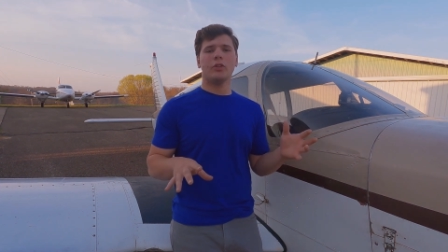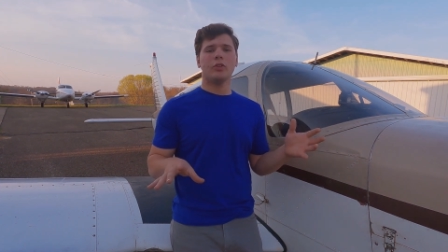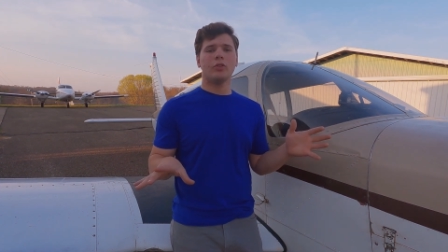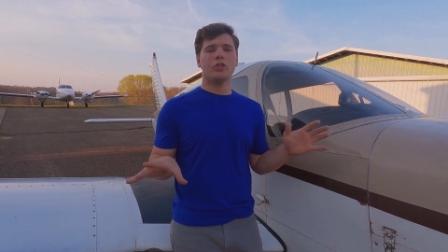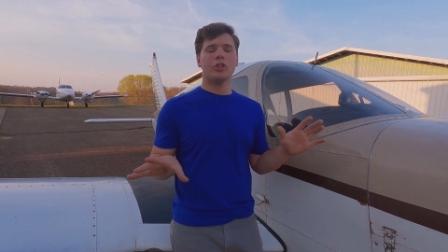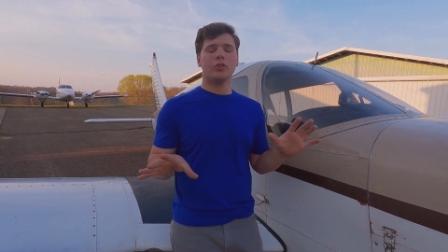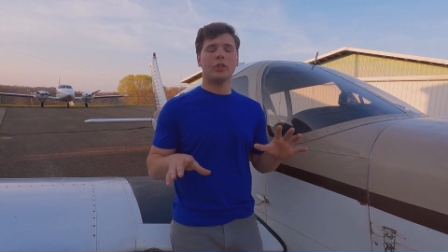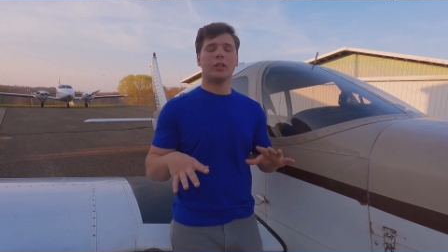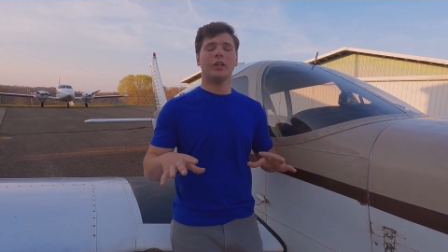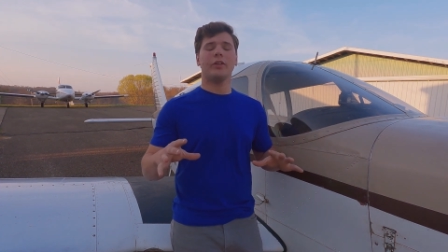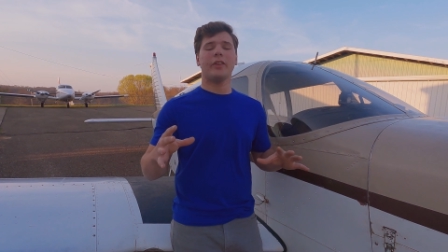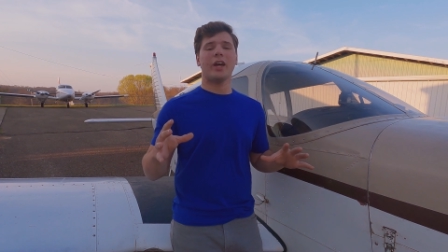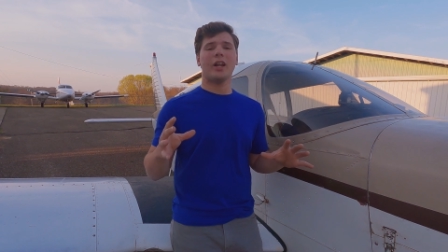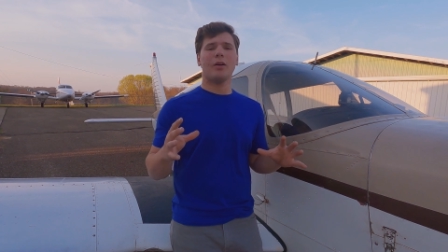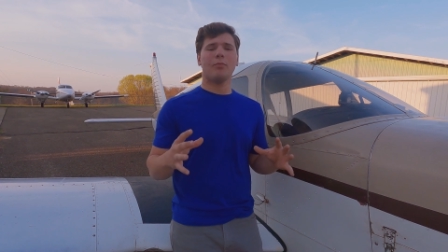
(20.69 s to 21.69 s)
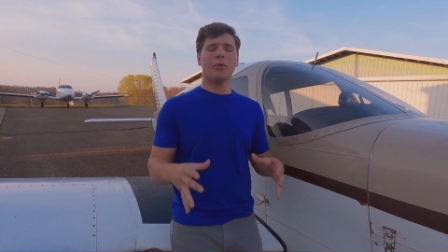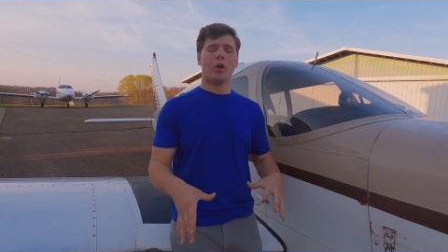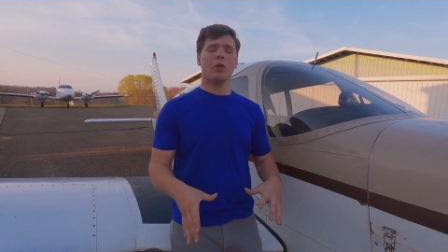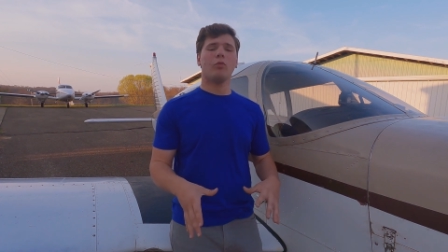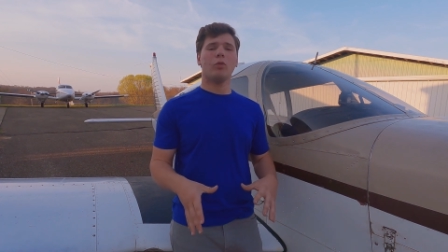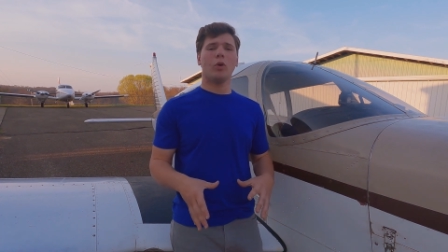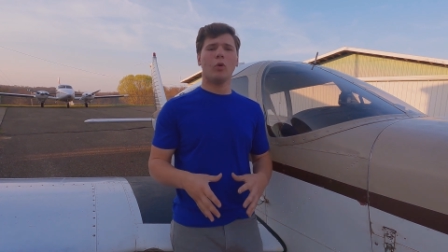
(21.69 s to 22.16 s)
So just to clear that up
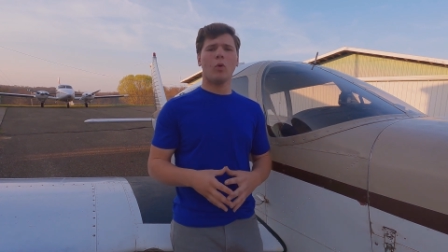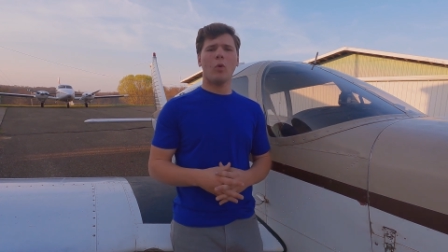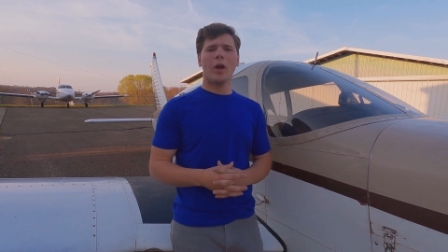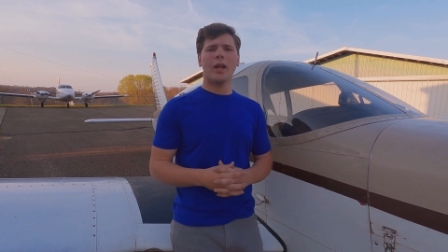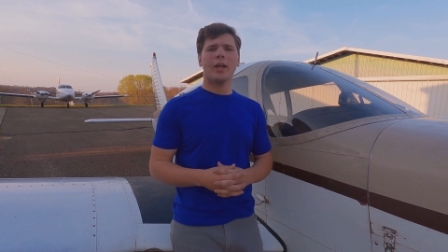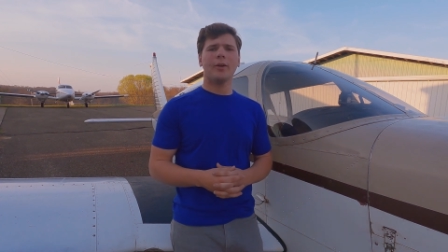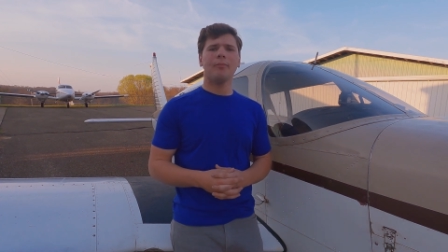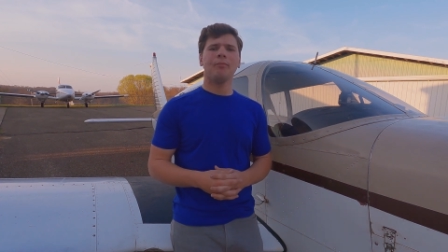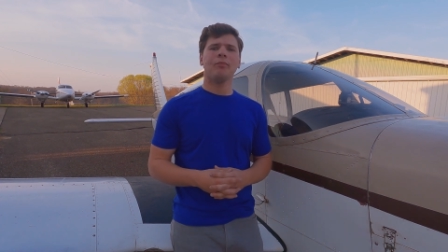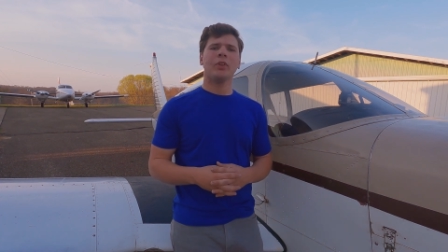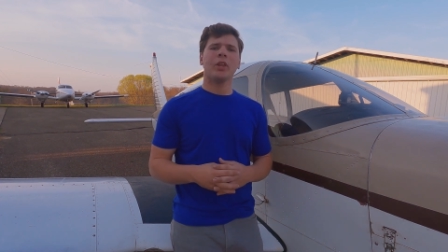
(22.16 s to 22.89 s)
real quick.